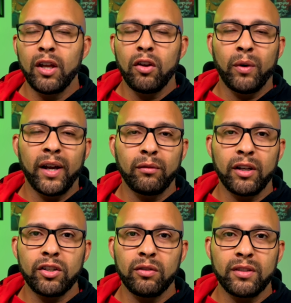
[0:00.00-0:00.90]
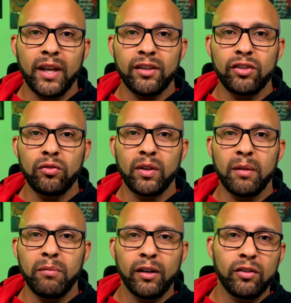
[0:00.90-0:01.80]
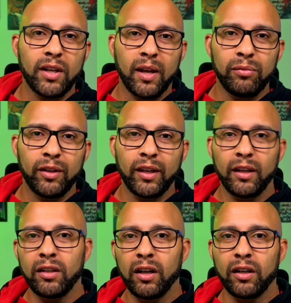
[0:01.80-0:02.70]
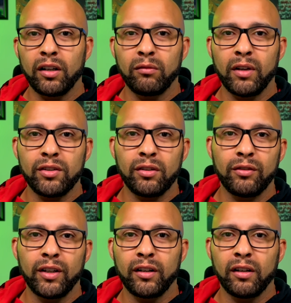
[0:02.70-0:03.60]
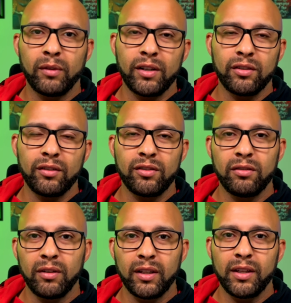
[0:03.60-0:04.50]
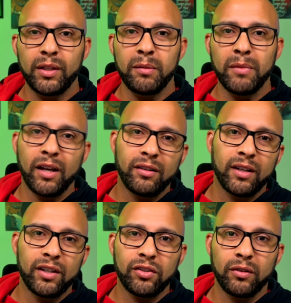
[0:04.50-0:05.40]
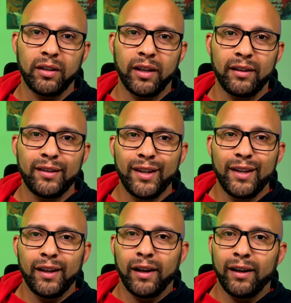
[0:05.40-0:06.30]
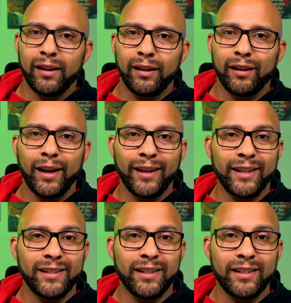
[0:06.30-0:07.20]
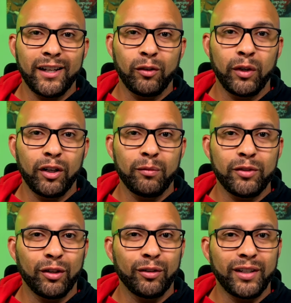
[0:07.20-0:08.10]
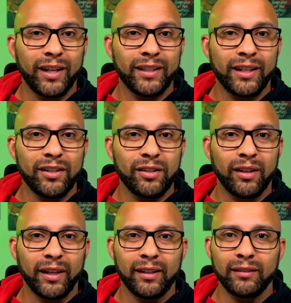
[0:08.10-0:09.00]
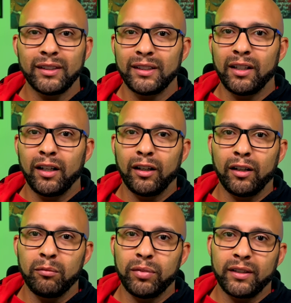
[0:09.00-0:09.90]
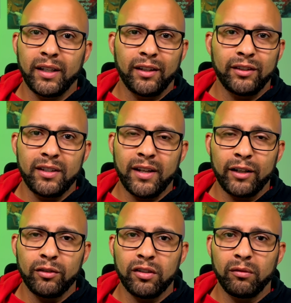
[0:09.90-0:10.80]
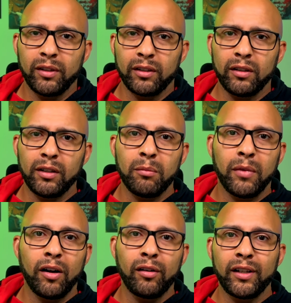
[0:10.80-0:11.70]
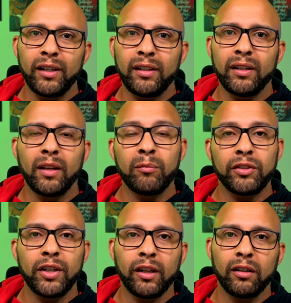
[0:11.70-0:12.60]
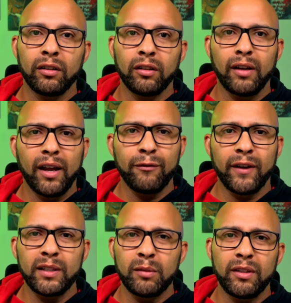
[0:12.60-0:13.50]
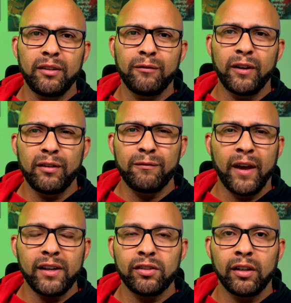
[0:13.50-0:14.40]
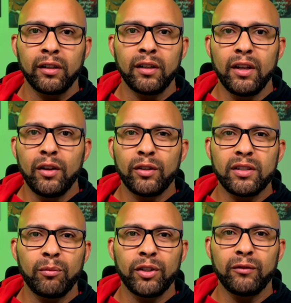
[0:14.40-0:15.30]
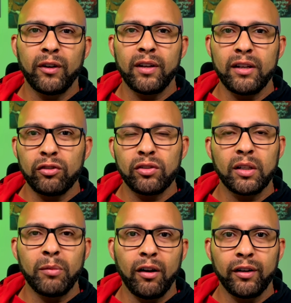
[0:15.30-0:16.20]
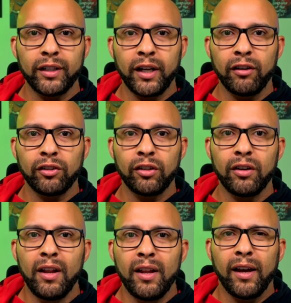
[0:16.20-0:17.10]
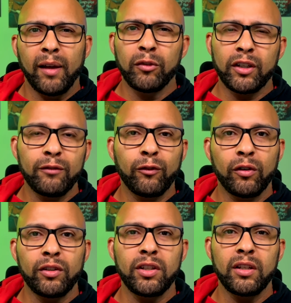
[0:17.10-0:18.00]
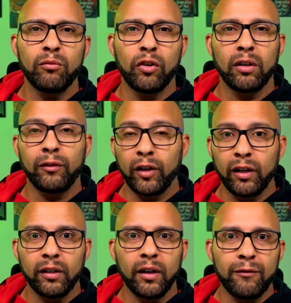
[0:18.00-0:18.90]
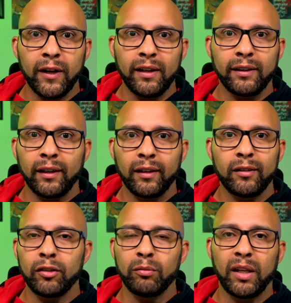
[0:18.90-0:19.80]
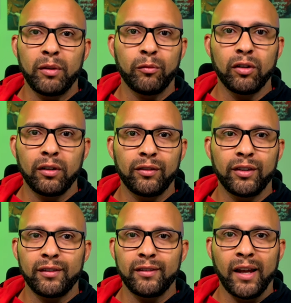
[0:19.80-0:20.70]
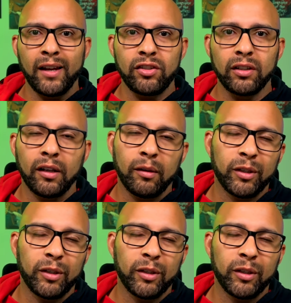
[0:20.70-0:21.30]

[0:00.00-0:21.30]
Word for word: Wyatt Russell is actually doing a better job playing a young Kurt Russell than Kurt Russell is doing in the modern day storyline. Uh, I guess that's kind of weird, so take that as you like it. Um, but yeah, these actors are really good. Mari, in particular, I find to be very fascinating. There's something very interesting about her character. I'm looking forward to seeing more of her, if anything. You know, maybe more than Godzilla.